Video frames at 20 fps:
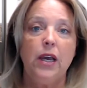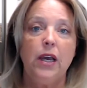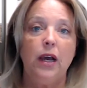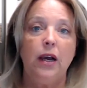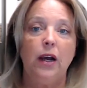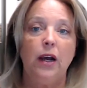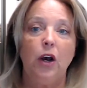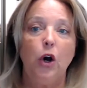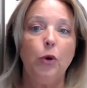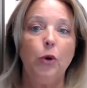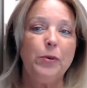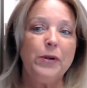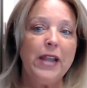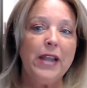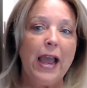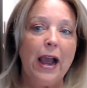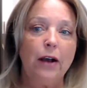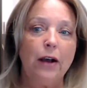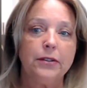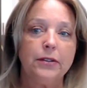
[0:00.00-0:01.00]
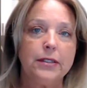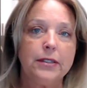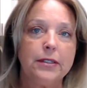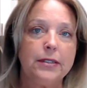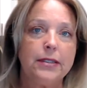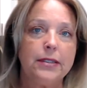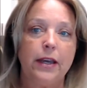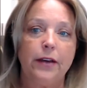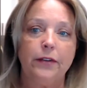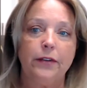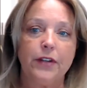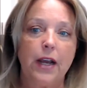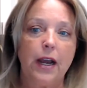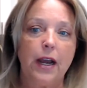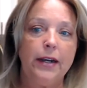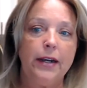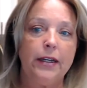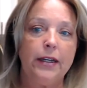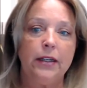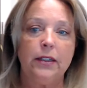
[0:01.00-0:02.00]
Open houses have
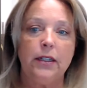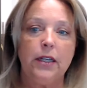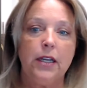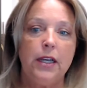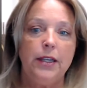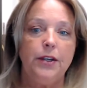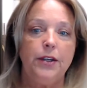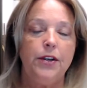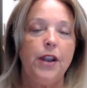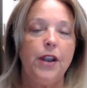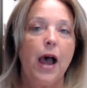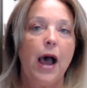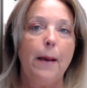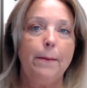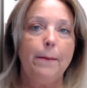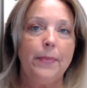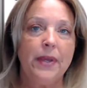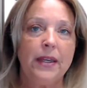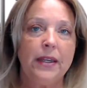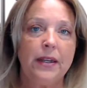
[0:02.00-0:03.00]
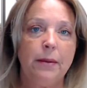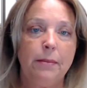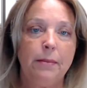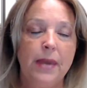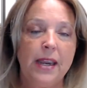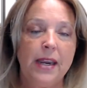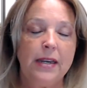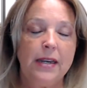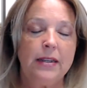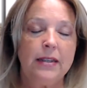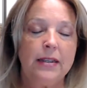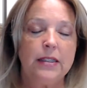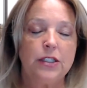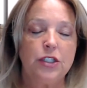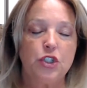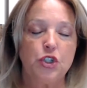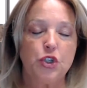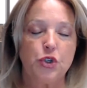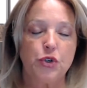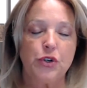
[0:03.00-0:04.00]
kind of not been a
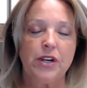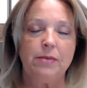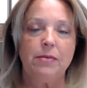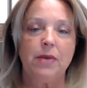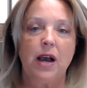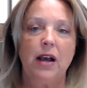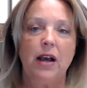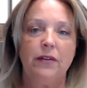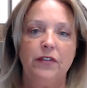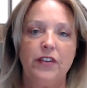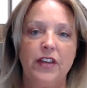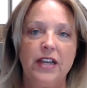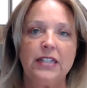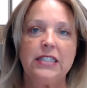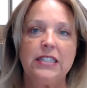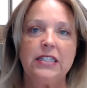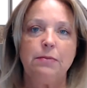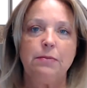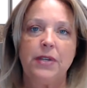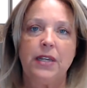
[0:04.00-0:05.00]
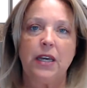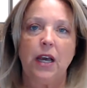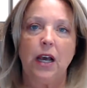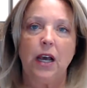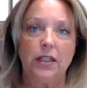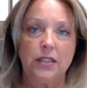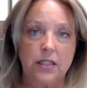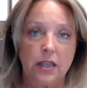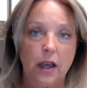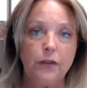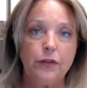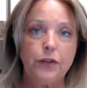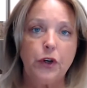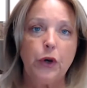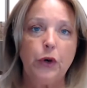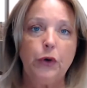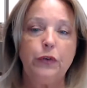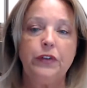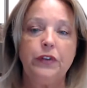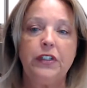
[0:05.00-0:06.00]
mainstream event because of
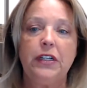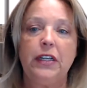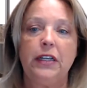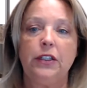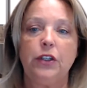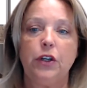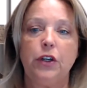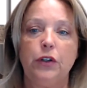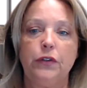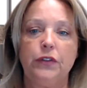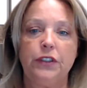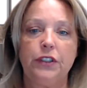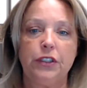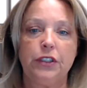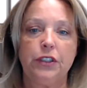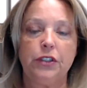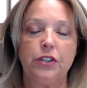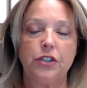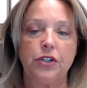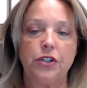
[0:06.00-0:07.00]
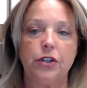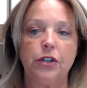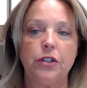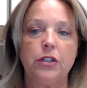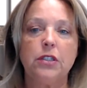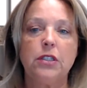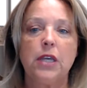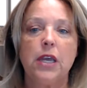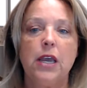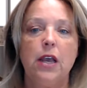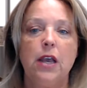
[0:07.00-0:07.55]
COVID and COVID concerns.